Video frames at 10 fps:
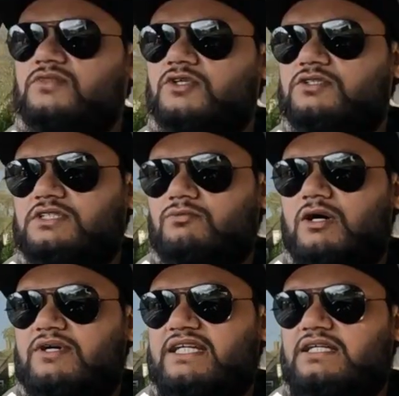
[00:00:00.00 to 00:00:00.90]
Also, while
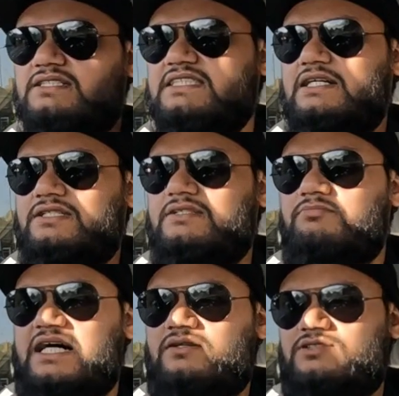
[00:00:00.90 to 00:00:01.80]
we're here, let's see how the
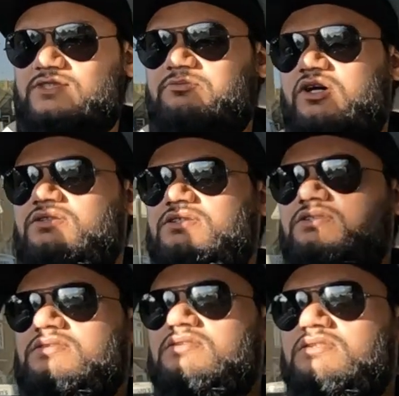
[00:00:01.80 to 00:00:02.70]
paddles respond.
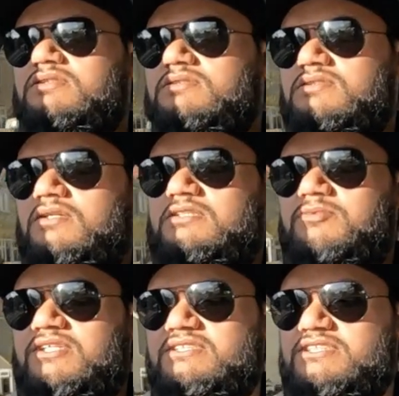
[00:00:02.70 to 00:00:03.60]
So let's
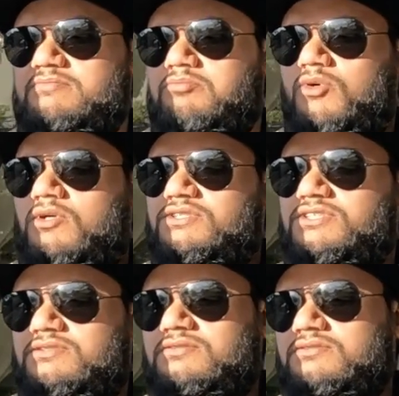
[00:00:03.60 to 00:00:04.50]
put it into sport.
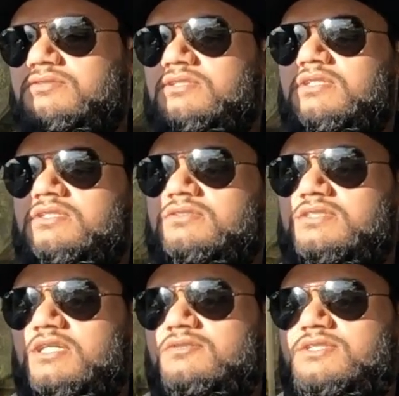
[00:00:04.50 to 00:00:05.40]

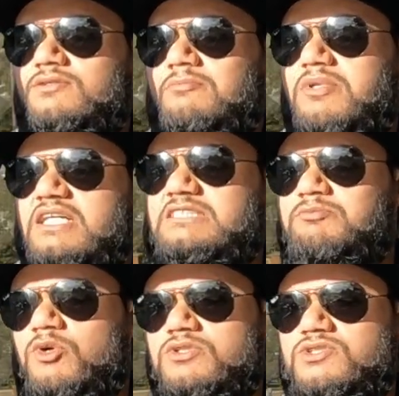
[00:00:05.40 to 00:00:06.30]
So to apply
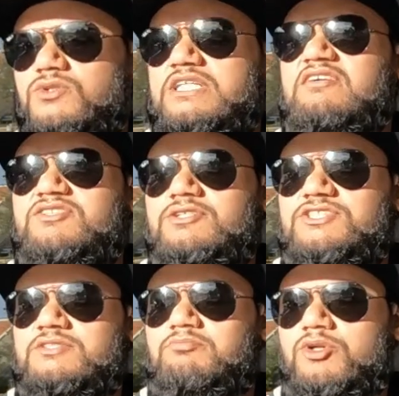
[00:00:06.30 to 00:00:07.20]
sport, all you have to do is
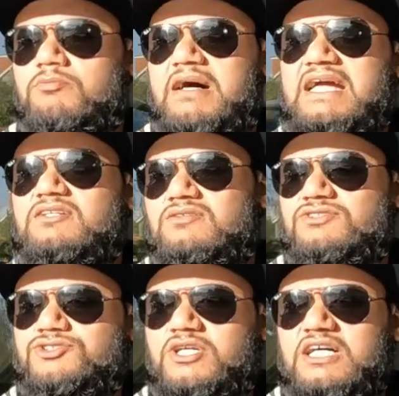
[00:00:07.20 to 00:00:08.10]
just pull back on
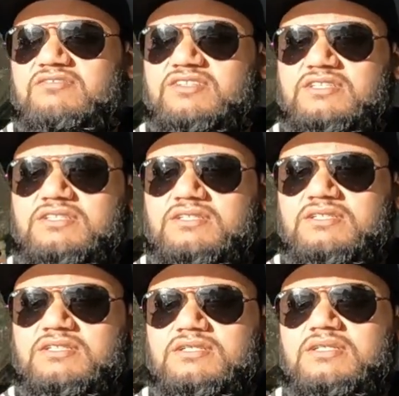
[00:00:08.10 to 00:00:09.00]
drive
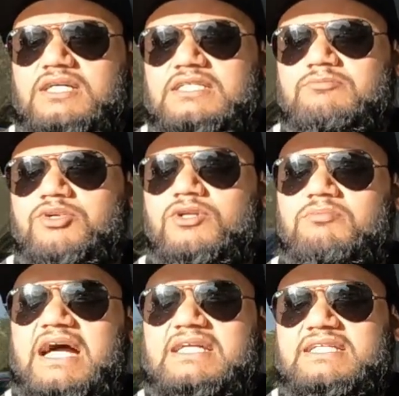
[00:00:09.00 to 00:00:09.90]
and then pull
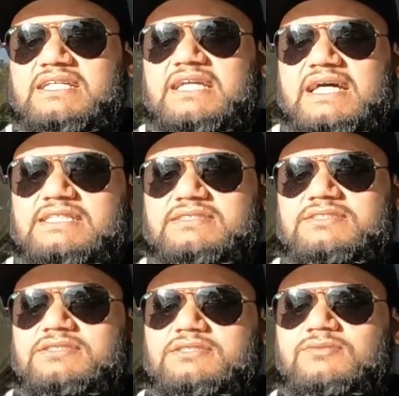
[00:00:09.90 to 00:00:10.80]
back again
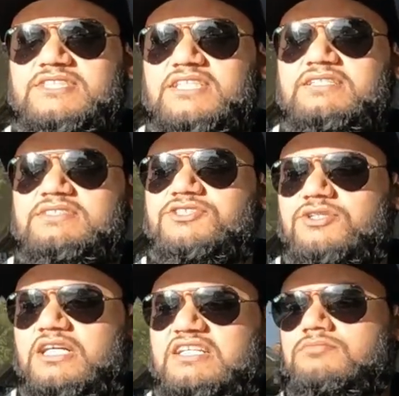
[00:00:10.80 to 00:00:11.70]
to return to
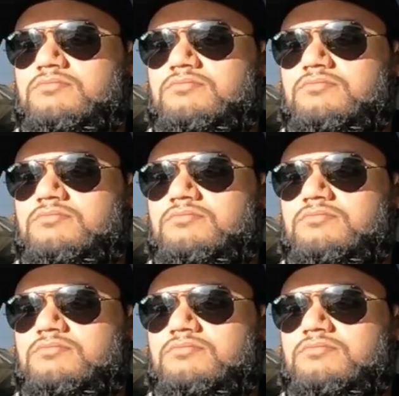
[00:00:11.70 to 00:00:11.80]
drive.